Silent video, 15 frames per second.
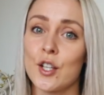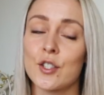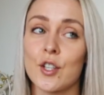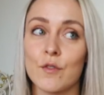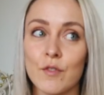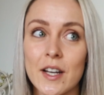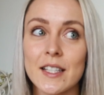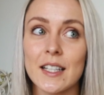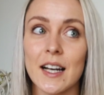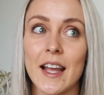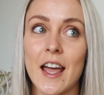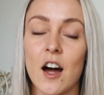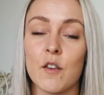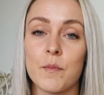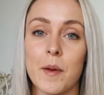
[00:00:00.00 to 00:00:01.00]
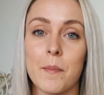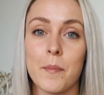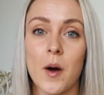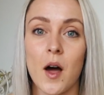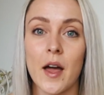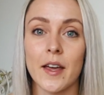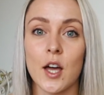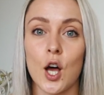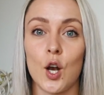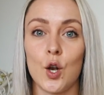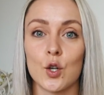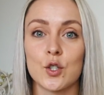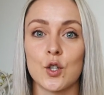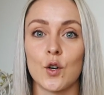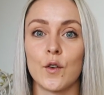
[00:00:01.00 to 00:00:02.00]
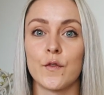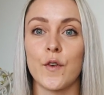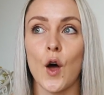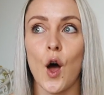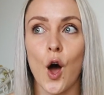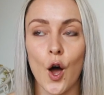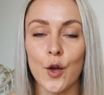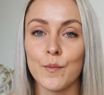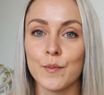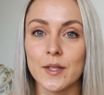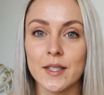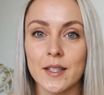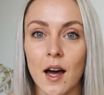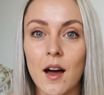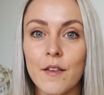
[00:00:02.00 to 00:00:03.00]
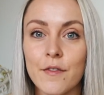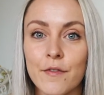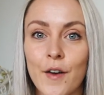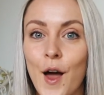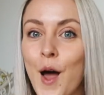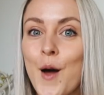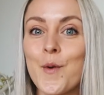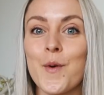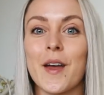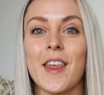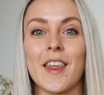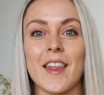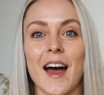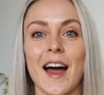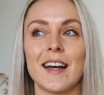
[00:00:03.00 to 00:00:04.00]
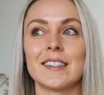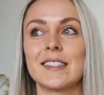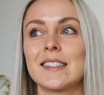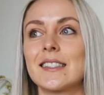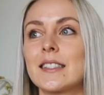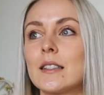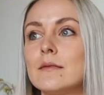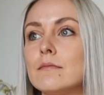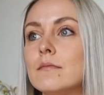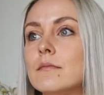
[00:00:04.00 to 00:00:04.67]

So recently, I've been buying a lot of home stuff, whether that's